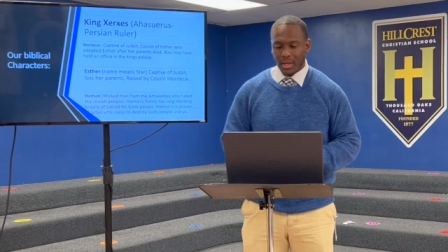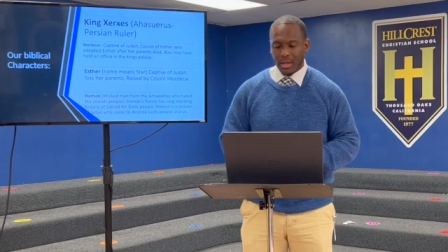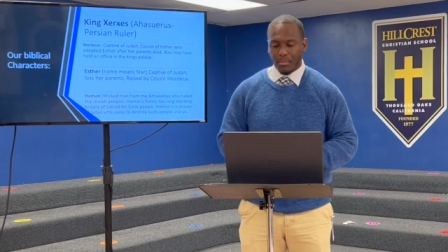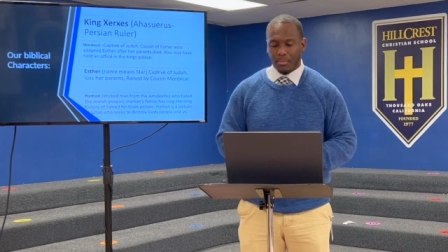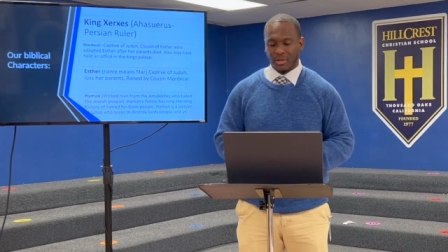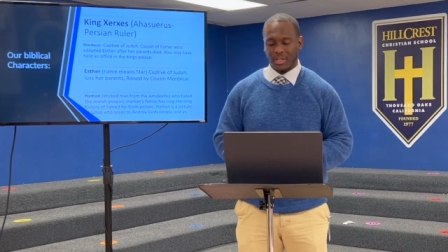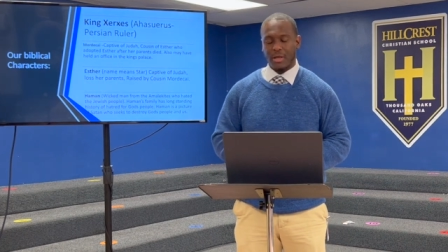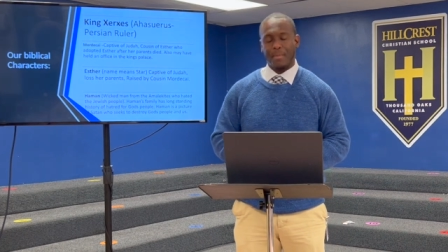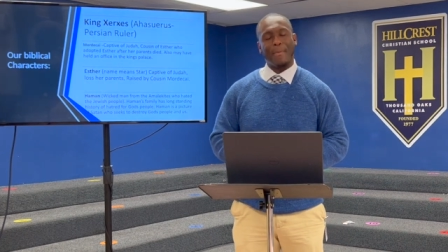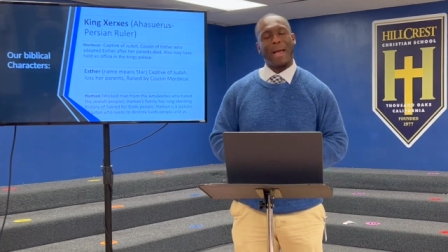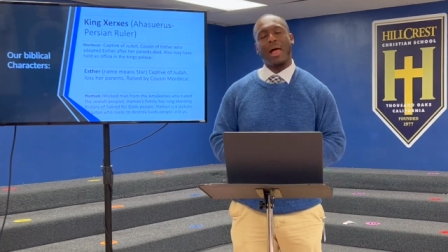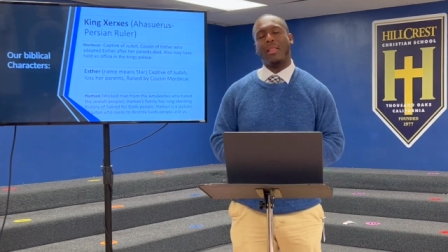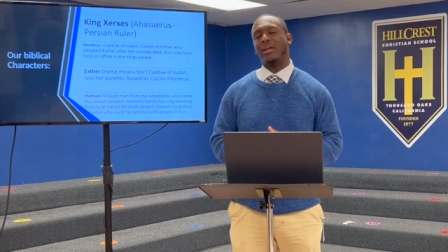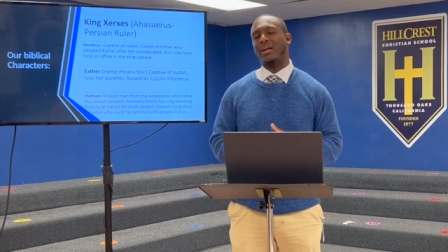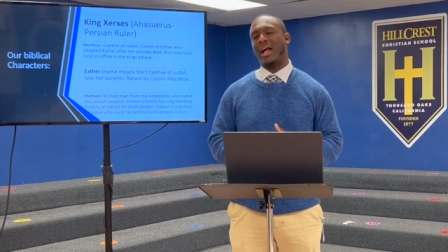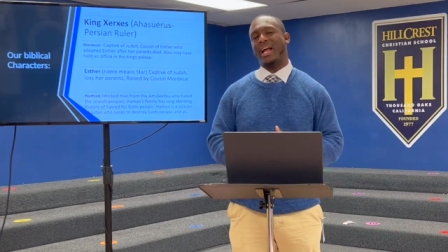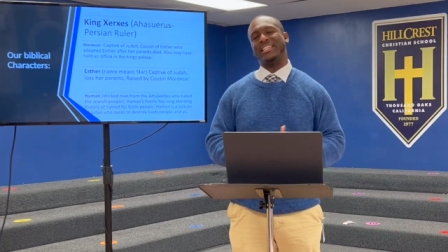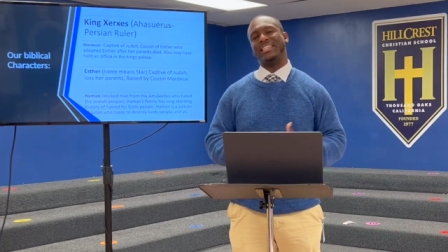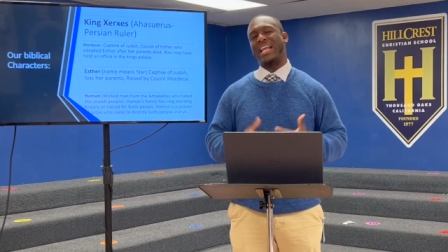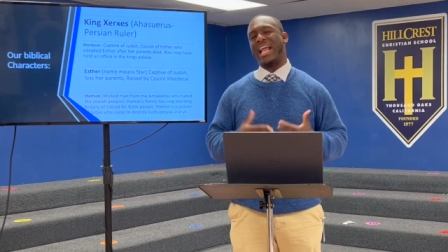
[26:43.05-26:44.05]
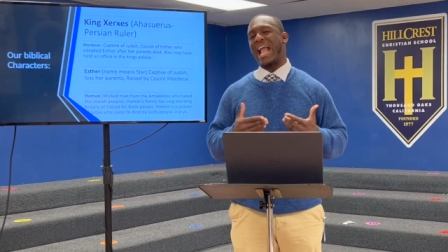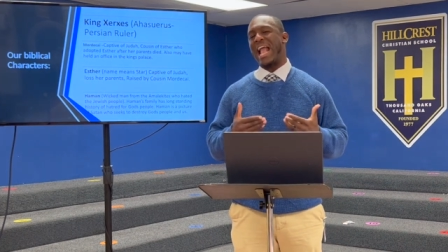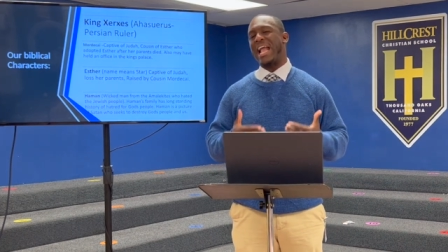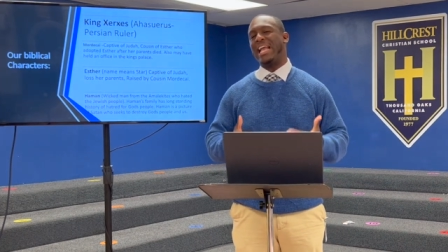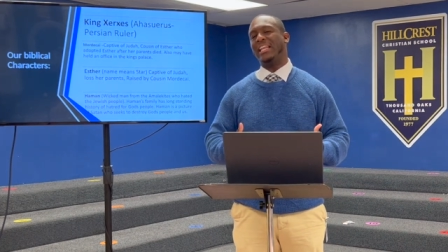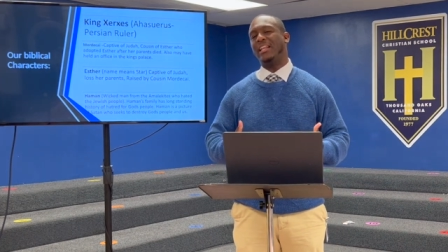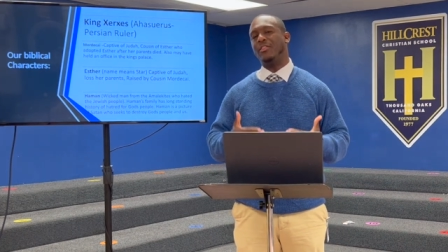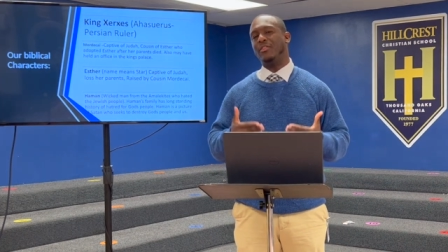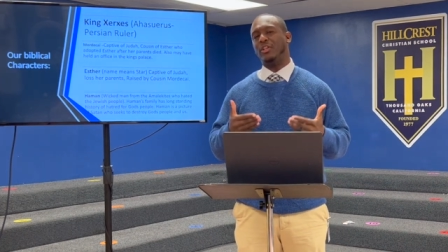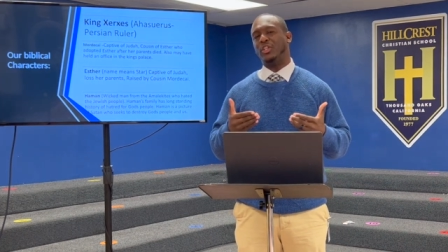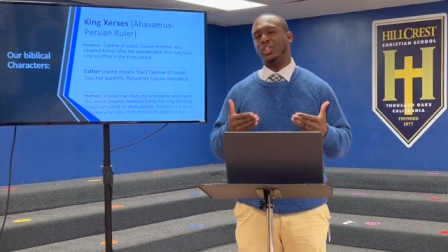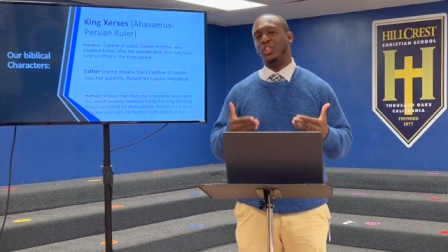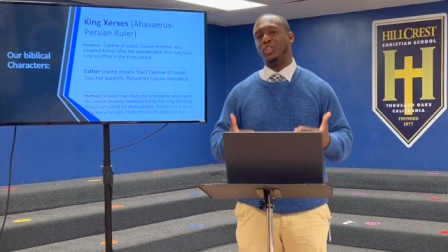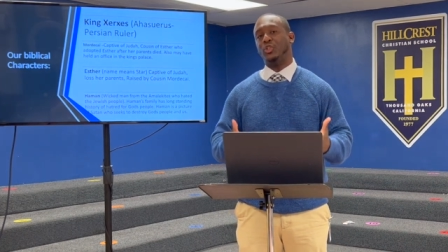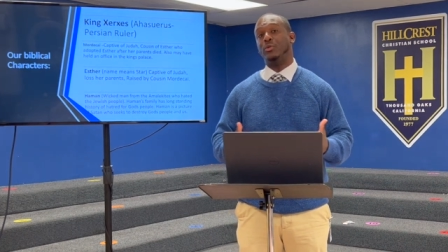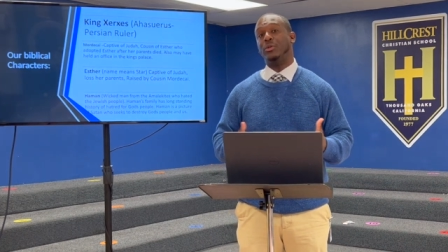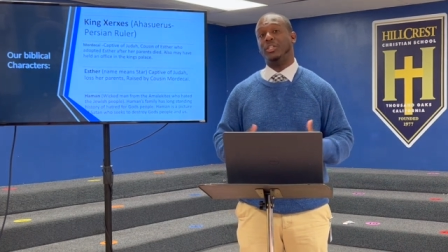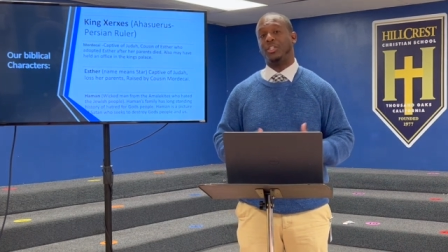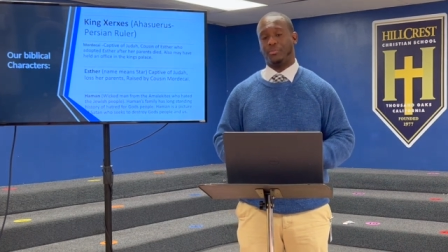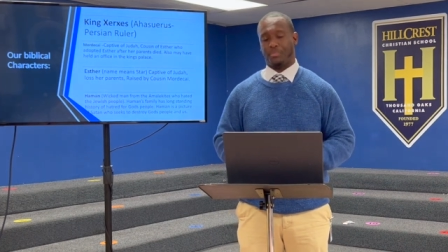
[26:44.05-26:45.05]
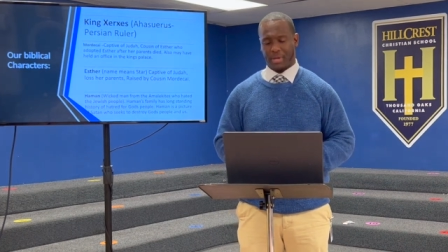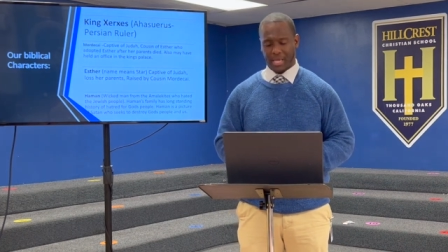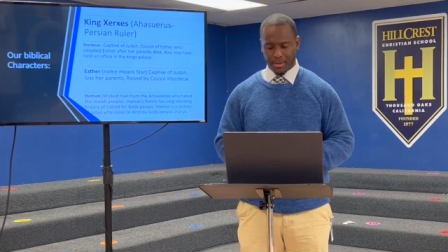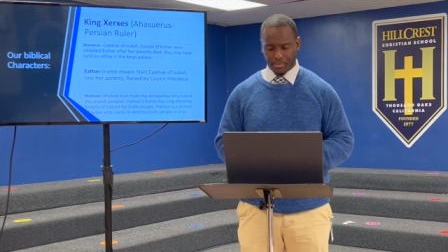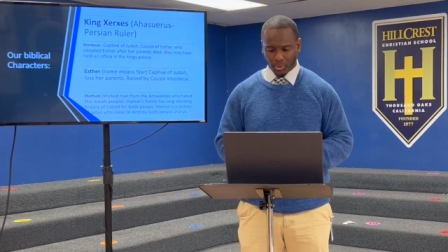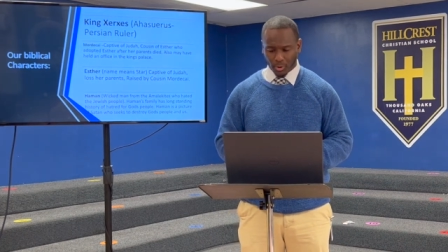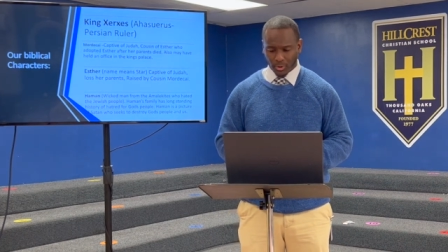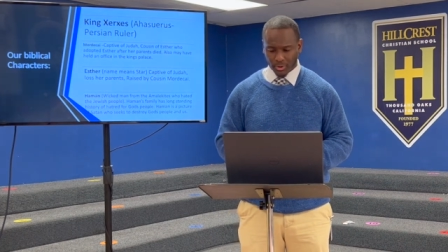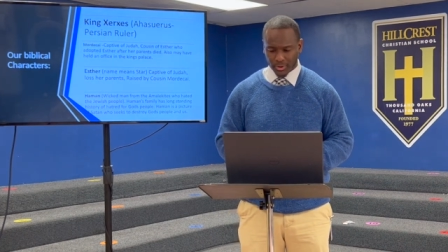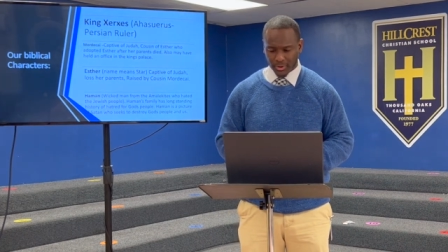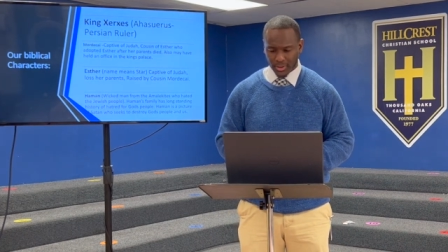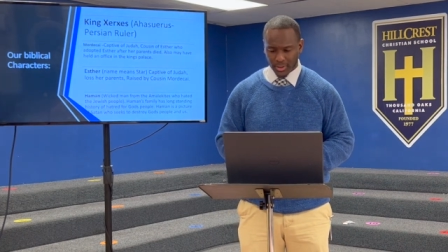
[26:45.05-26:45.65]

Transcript: but the Amalekites hated the Jewish people.